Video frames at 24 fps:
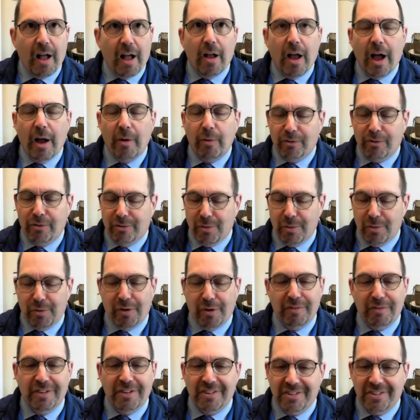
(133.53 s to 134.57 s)
I was so
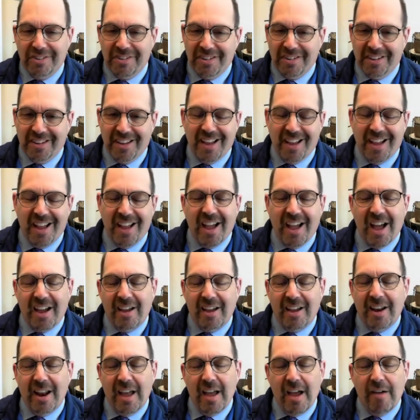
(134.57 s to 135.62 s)
nervous.
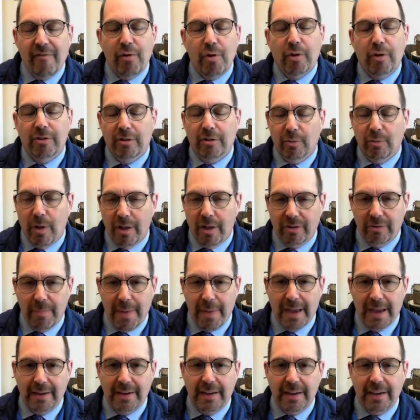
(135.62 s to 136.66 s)
Could I ever do this as well as
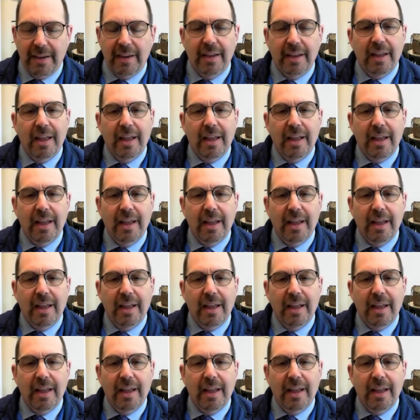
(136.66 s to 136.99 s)
Magdi?